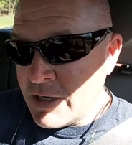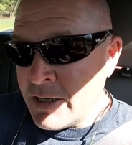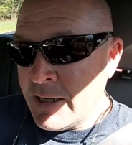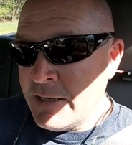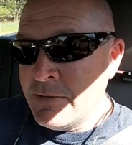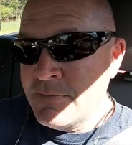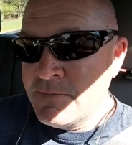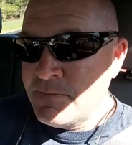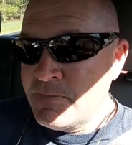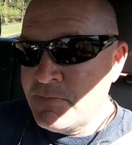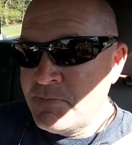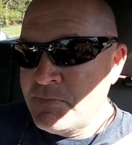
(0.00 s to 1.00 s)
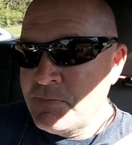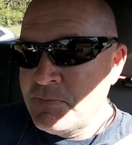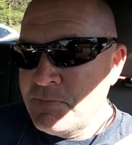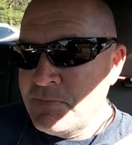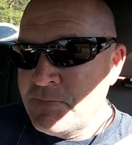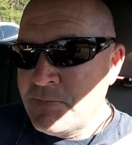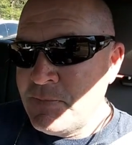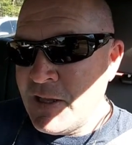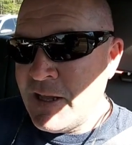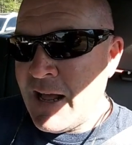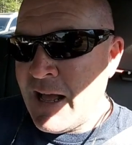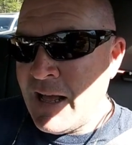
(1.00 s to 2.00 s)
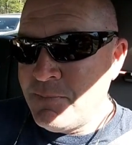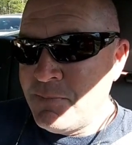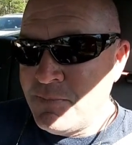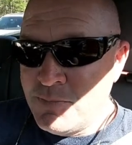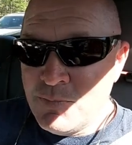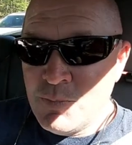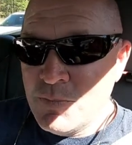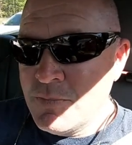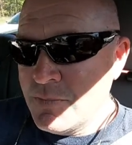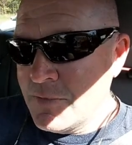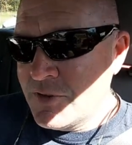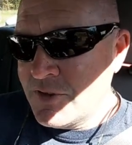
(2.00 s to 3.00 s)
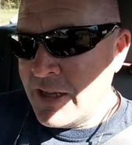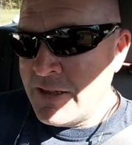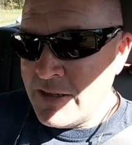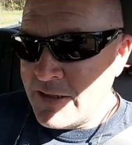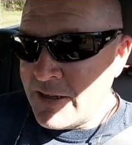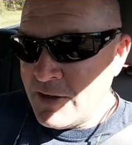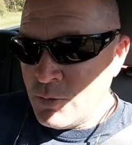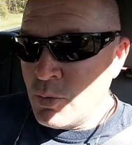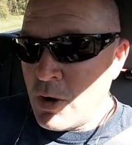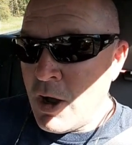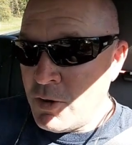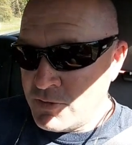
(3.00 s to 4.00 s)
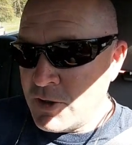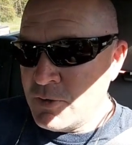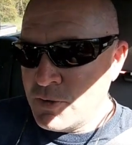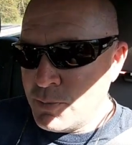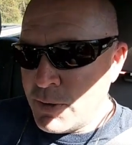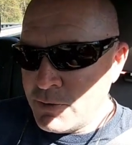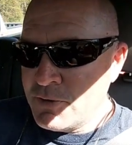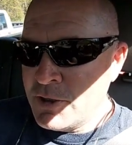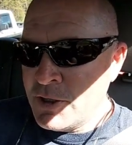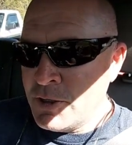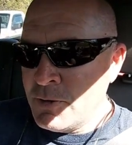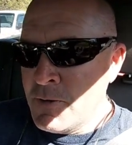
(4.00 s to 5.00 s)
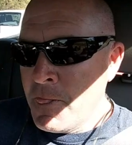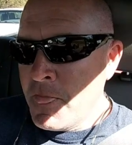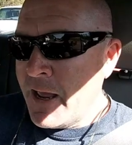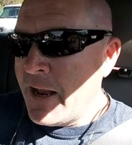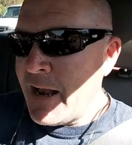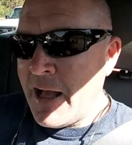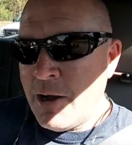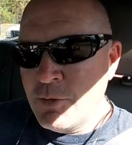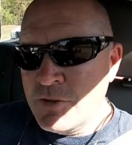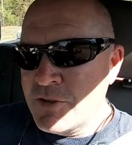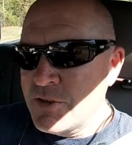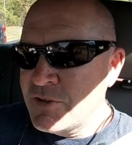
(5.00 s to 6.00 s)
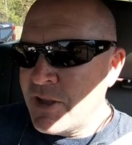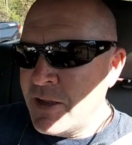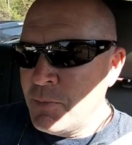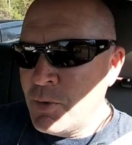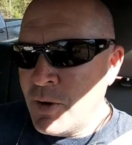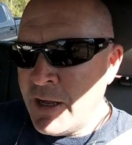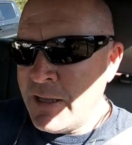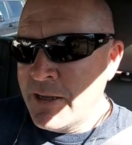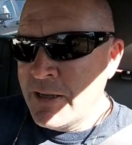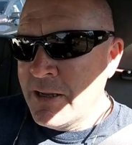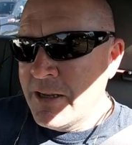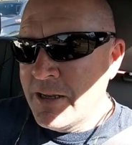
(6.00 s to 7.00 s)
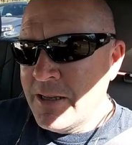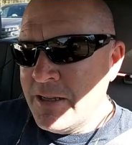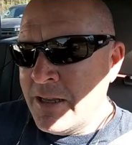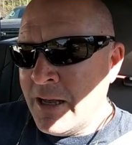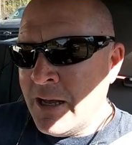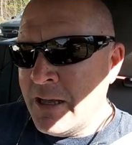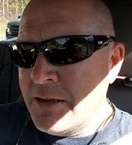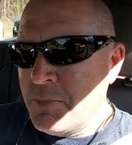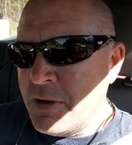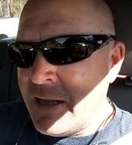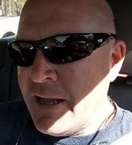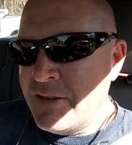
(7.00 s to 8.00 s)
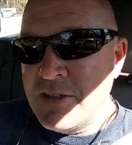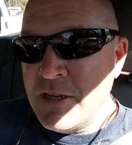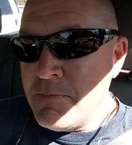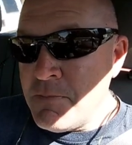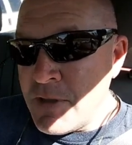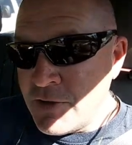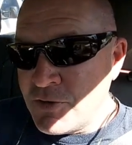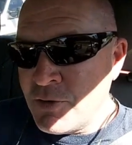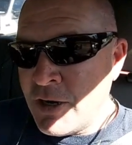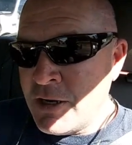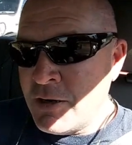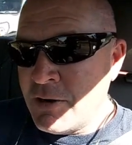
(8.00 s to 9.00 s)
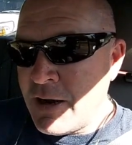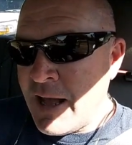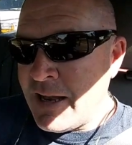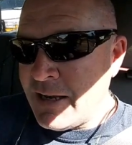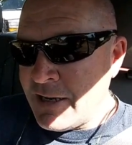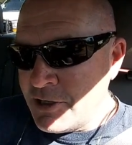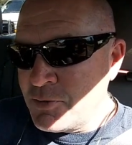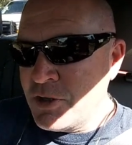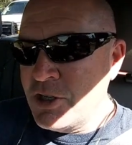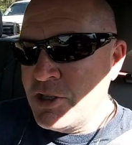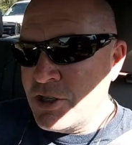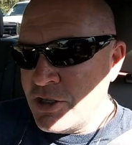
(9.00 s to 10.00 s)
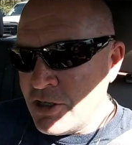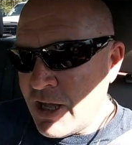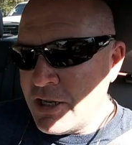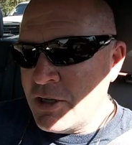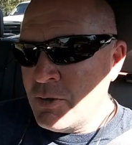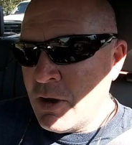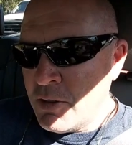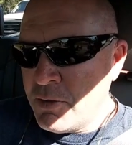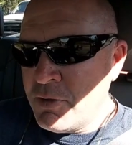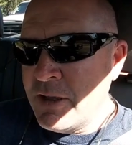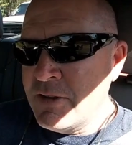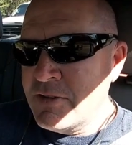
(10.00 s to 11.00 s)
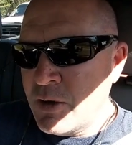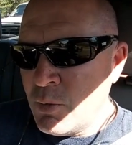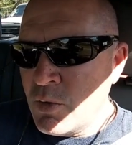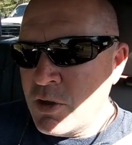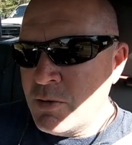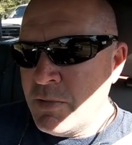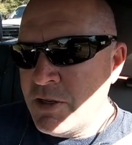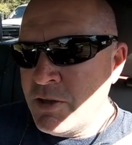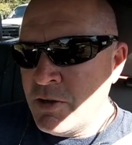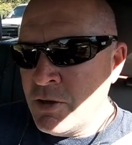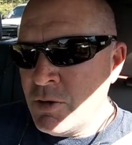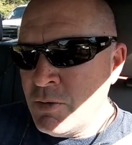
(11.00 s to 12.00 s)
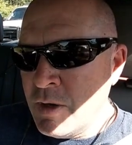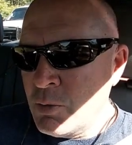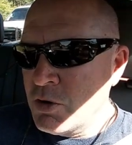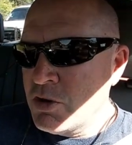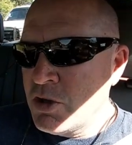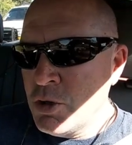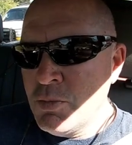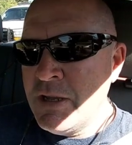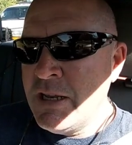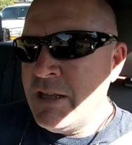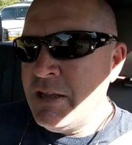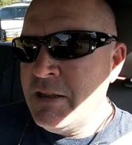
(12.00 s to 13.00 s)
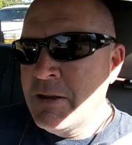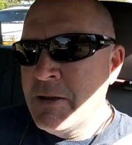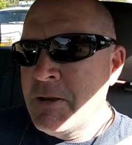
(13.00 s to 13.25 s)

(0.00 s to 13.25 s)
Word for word: done that I said that they were also supposed to do. And I was the same way. Uh, but as an administrator, I literally could not do all the things they wanted me to do. There were too many